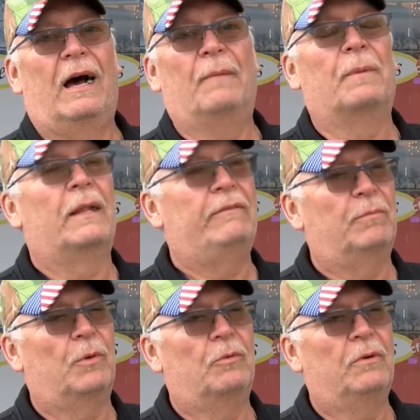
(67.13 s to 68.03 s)

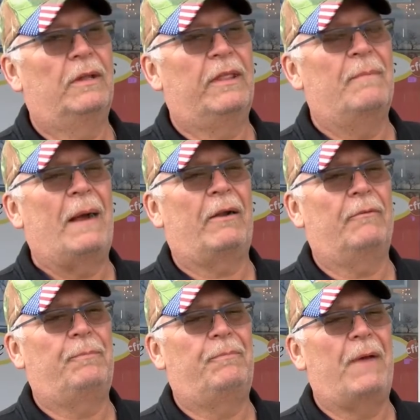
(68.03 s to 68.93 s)
Unbelievable. The amount
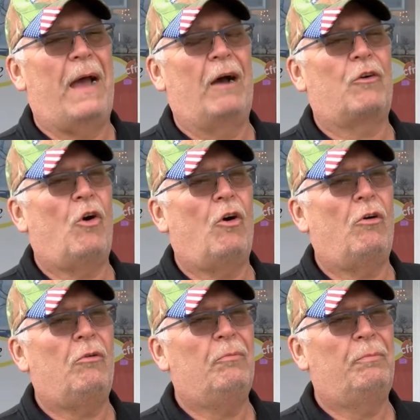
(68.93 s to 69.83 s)
of
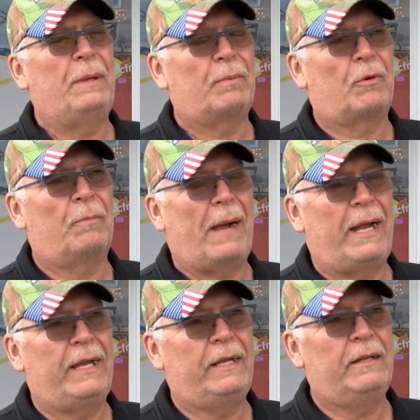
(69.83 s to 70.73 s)
alcohol people are
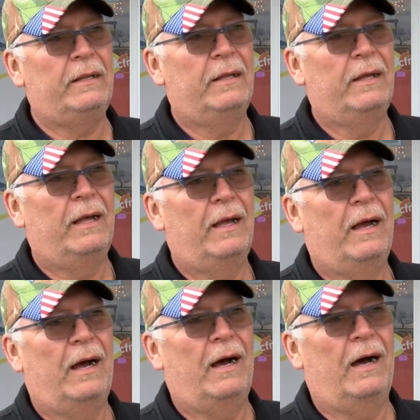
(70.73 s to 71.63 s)
buying.
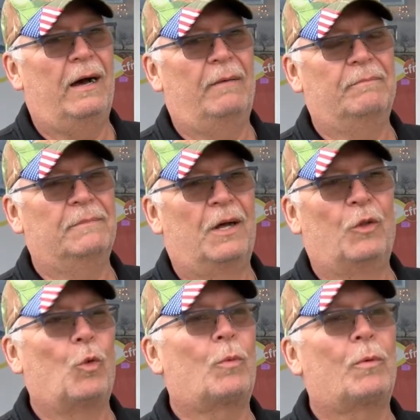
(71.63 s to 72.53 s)
Um, a
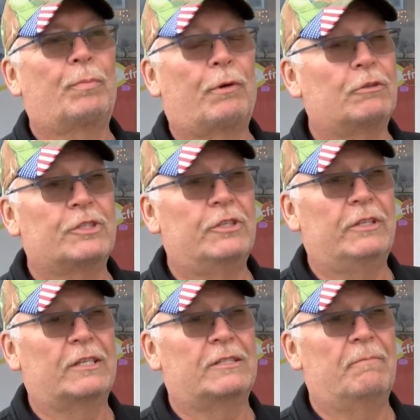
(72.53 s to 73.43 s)
normal person
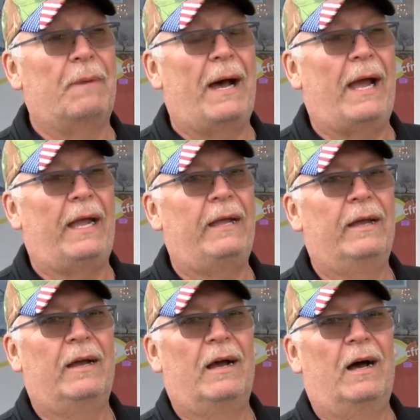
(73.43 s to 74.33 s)
doesn't buy
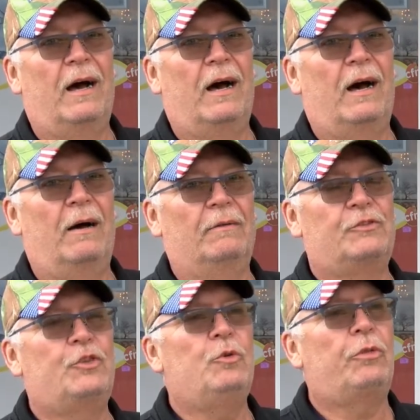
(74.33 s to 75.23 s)
uh,
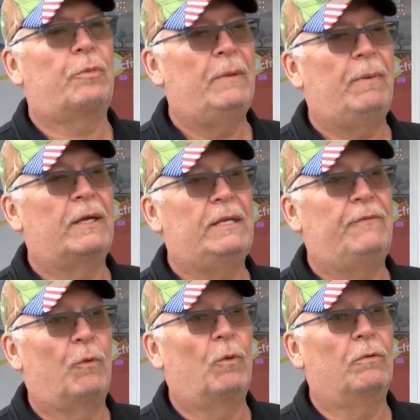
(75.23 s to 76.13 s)
two, three buggy
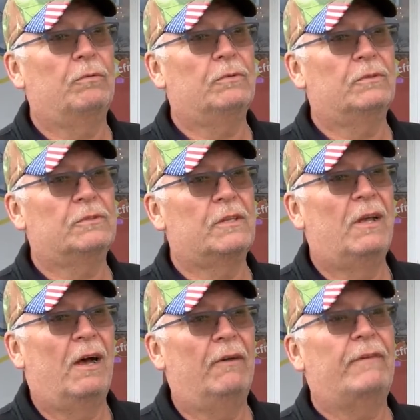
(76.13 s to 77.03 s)
full
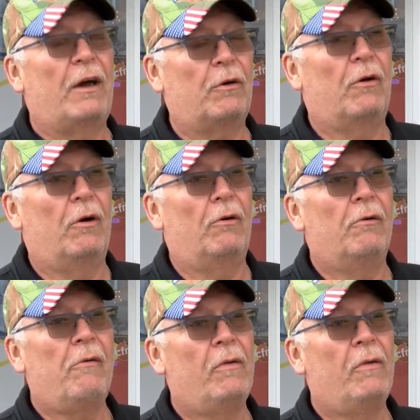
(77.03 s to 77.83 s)
of alcohol.